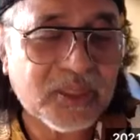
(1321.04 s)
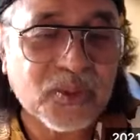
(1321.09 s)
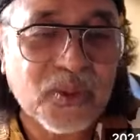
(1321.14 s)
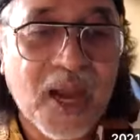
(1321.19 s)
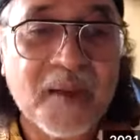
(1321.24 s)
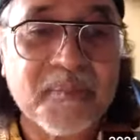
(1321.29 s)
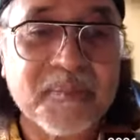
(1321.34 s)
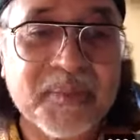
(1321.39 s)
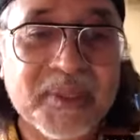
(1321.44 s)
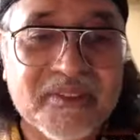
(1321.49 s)
to
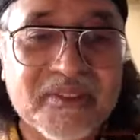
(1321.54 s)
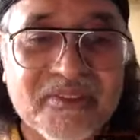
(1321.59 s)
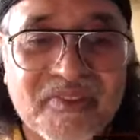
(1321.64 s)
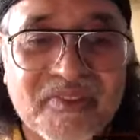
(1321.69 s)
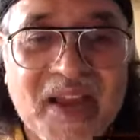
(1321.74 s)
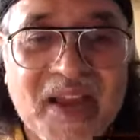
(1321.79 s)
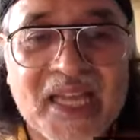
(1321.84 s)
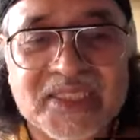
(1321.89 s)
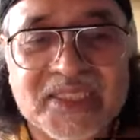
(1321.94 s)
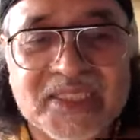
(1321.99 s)
happen
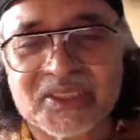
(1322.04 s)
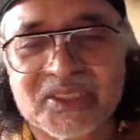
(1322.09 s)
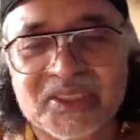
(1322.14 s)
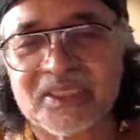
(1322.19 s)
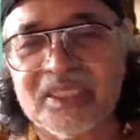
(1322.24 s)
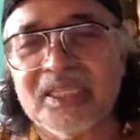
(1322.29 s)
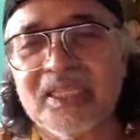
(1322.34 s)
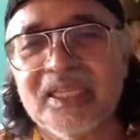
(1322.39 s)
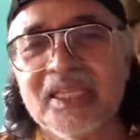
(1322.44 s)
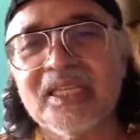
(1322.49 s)
fast.
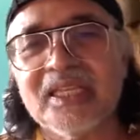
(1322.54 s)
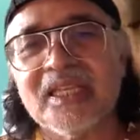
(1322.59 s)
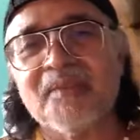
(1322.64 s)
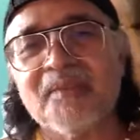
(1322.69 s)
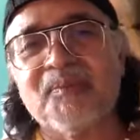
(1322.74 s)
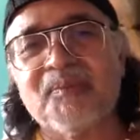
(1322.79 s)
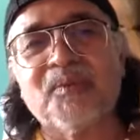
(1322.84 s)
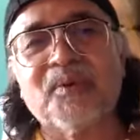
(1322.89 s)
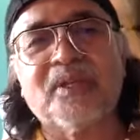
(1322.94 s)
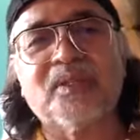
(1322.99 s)

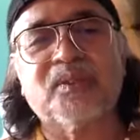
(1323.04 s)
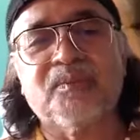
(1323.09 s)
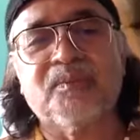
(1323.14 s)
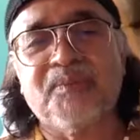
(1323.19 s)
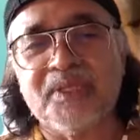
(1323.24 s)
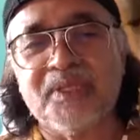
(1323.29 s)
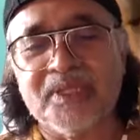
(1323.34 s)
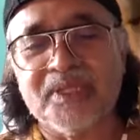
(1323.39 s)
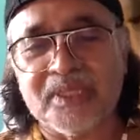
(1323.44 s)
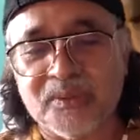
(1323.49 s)
If you want to
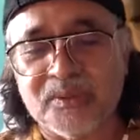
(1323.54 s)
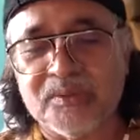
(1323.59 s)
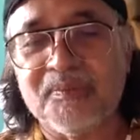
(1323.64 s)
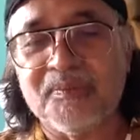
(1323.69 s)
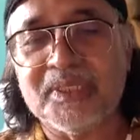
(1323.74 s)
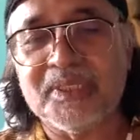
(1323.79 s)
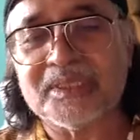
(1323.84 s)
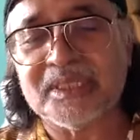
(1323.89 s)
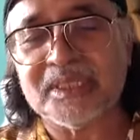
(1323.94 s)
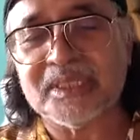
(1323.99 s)
build a good
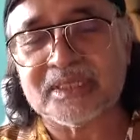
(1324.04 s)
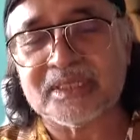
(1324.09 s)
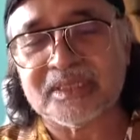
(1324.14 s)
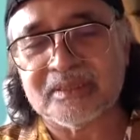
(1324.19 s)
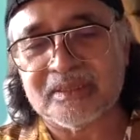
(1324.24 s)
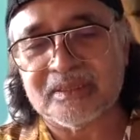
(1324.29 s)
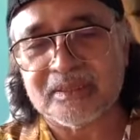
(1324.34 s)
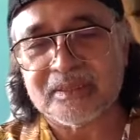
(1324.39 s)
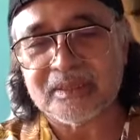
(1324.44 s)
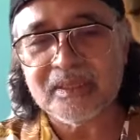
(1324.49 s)

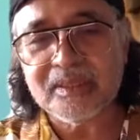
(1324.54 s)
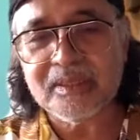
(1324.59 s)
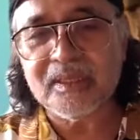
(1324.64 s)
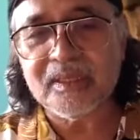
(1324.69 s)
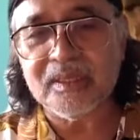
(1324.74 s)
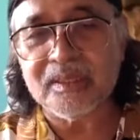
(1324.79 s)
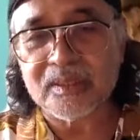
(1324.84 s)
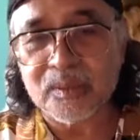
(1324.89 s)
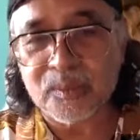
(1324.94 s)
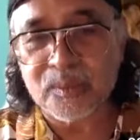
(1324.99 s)
business
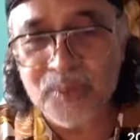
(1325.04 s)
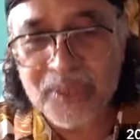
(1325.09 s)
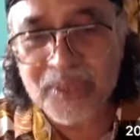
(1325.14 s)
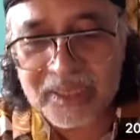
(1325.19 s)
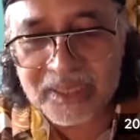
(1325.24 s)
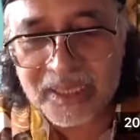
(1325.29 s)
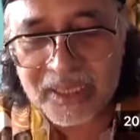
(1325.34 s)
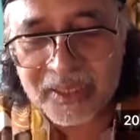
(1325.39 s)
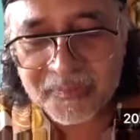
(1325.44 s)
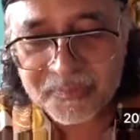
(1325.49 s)

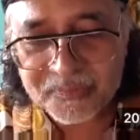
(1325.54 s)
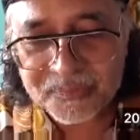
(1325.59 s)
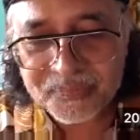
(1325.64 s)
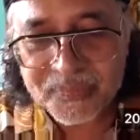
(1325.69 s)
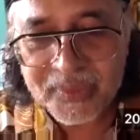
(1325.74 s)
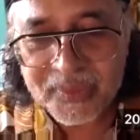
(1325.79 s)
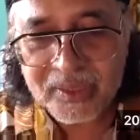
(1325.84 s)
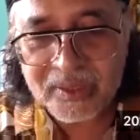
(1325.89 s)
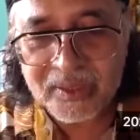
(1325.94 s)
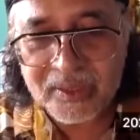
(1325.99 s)
quickly.
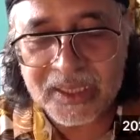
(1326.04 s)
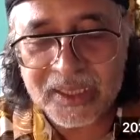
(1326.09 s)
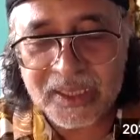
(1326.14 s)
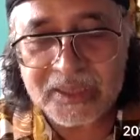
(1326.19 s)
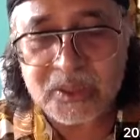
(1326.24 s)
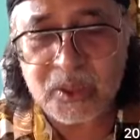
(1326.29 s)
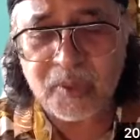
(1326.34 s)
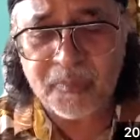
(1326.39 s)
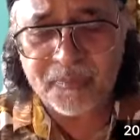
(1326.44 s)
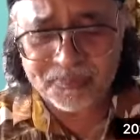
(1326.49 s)
Okay,
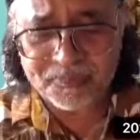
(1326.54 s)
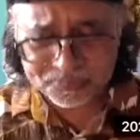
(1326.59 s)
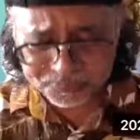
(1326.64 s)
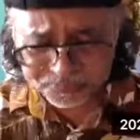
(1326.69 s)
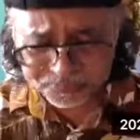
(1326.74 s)
so